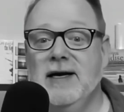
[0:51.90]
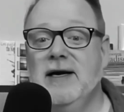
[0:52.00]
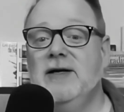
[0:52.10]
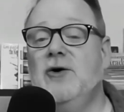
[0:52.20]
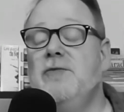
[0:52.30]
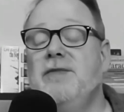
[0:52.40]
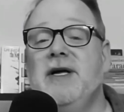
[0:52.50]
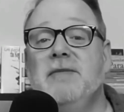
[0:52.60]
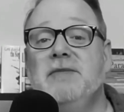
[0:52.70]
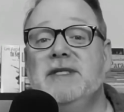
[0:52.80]
Don't be
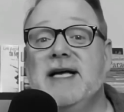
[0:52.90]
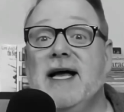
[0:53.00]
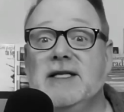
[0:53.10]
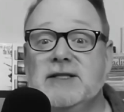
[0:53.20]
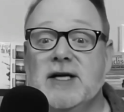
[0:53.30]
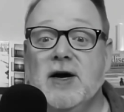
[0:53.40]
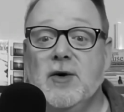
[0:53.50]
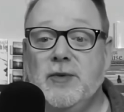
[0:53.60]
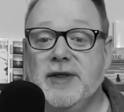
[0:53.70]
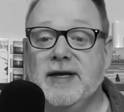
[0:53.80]
obsessed
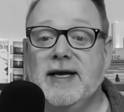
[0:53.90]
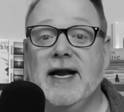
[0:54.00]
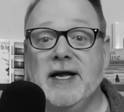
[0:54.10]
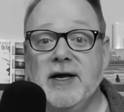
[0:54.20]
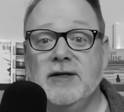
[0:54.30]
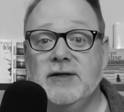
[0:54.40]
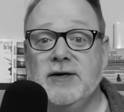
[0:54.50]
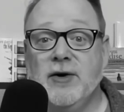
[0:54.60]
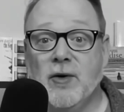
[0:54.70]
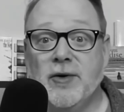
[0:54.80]
with getting
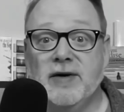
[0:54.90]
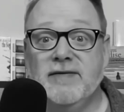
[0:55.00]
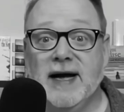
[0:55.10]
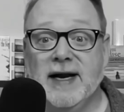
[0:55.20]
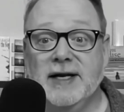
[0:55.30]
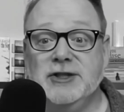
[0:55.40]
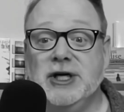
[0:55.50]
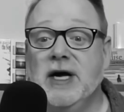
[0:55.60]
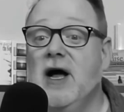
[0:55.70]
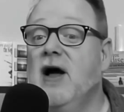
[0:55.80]
your own advantage.
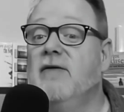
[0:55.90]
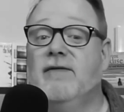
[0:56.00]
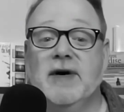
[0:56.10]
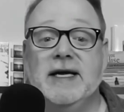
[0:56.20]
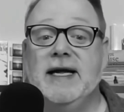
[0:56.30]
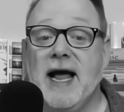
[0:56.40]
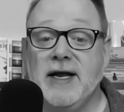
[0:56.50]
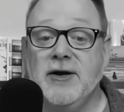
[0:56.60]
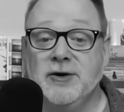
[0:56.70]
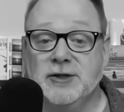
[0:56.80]
Forget
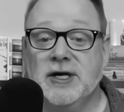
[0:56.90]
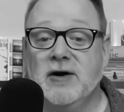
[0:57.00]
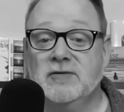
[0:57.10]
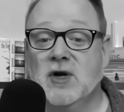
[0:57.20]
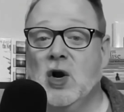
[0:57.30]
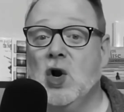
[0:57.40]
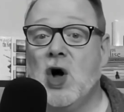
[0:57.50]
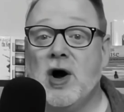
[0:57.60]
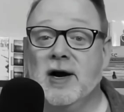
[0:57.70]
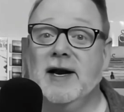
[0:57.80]
yourselves
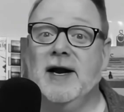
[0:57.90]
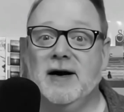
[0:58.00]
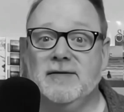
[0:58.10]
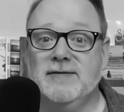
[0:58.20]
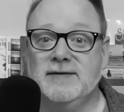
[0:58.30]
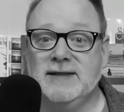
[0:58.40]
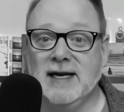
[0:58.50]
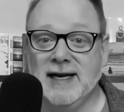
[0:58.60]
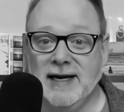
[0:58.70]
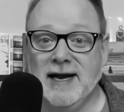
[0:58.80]
long enough to
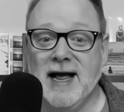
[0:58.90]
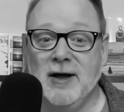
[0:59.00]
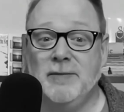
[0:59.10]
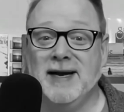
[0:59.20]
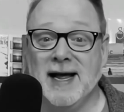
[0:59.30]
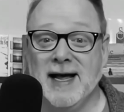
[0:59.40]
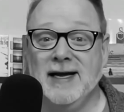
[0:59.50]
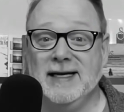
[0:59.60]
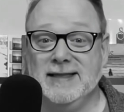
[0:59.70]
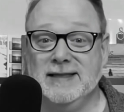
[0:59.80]
lend a helping
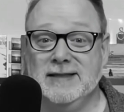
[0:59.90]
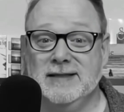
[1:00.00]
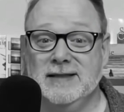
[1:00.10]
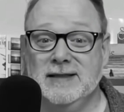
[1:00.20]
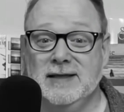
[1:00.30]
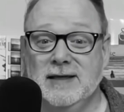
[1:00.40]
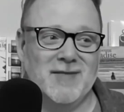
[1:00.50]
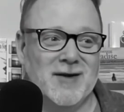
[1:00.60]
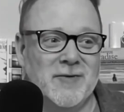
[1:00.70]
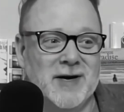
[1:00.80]
hand.
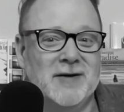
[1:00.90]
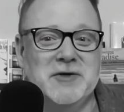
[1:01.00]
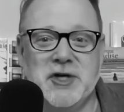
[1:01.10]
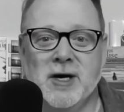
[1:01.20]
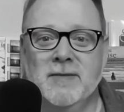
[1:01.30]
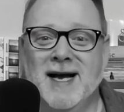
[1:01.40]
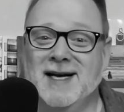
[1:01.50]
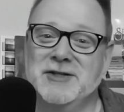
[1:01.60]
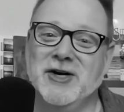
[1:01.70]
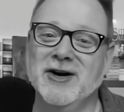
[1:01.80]
When I was a young
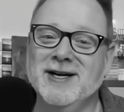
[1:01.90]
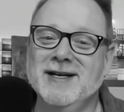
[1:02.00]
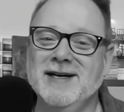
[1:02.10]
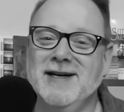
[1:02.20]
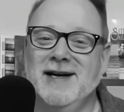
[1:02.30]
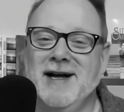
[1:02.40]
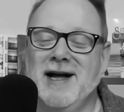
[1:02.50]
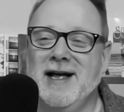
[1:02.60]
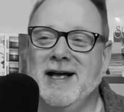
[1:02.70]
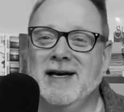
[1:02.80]
pastor,
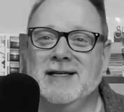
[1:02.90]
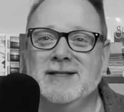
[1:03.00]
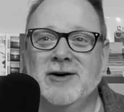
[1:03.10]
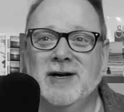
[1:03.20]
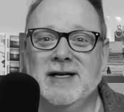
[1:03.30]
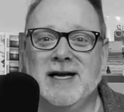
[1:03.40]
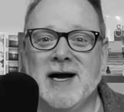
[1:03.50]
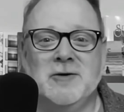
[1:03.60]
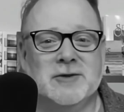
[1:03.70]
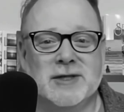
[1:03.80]
I started
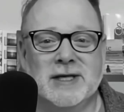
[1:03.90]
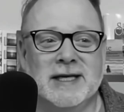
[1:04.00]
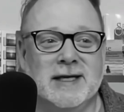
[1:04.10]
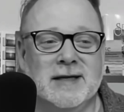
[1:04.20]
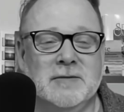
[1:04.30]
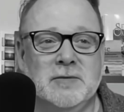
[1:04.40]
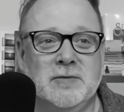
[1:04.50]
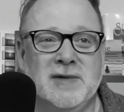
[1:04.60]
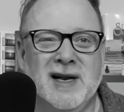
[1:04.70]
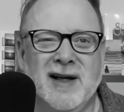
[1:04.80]
counseling
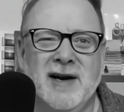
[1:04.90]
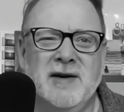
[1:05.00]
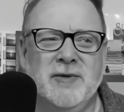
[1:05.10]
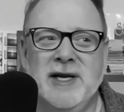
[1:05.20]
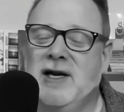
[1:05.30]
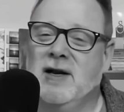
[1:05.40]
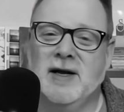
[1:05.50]
we did a lot